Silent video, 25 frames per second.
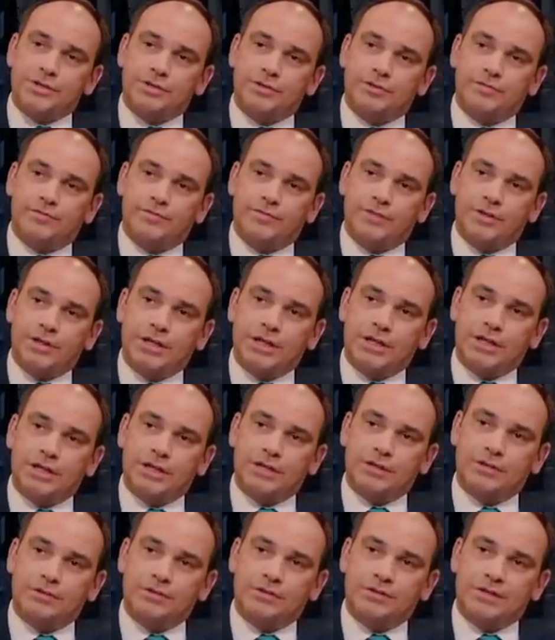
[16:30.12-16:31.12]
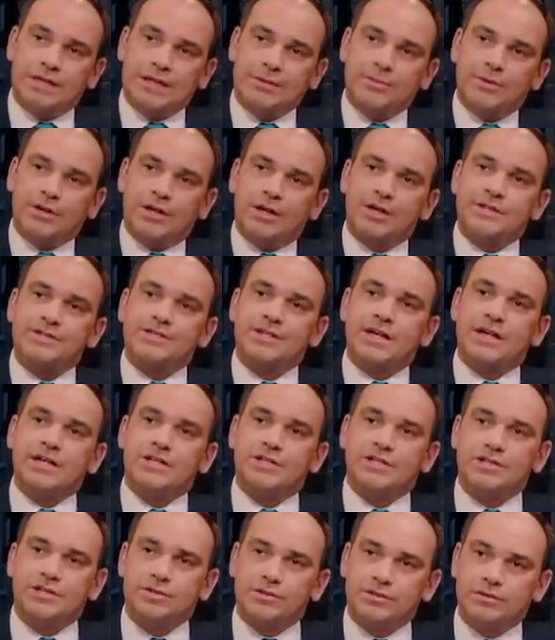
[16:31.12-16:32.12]
of the
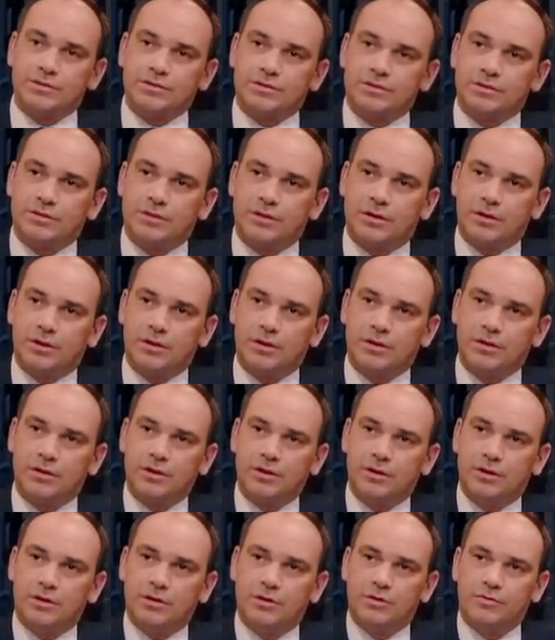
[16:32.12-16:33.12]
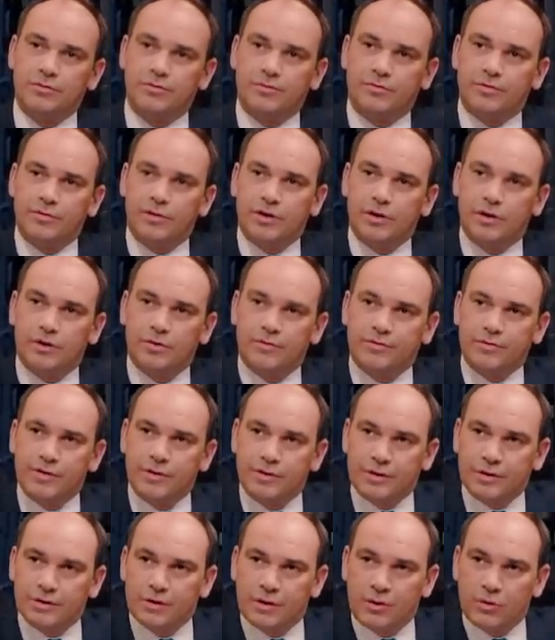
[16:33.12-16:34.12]
demonization of
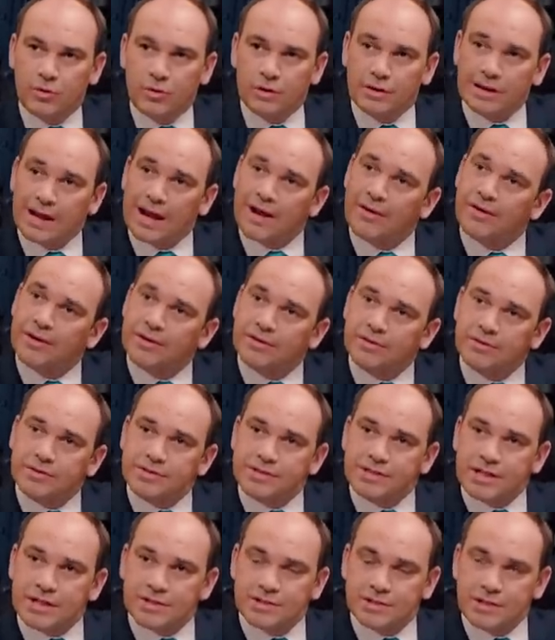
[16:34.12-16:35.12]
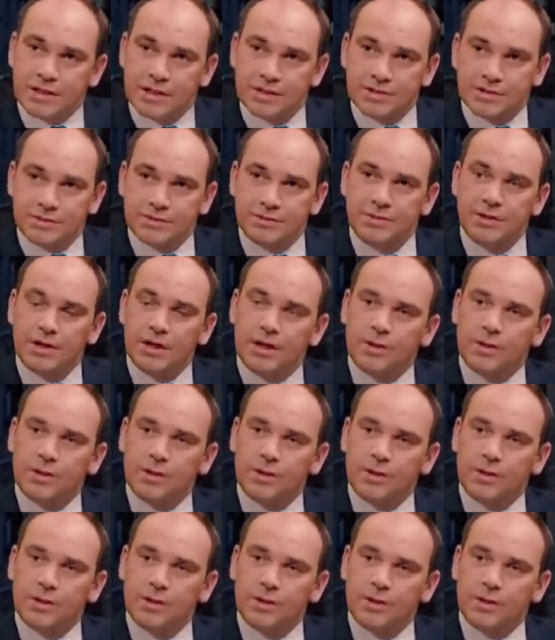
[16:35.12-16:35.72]
the character assassination,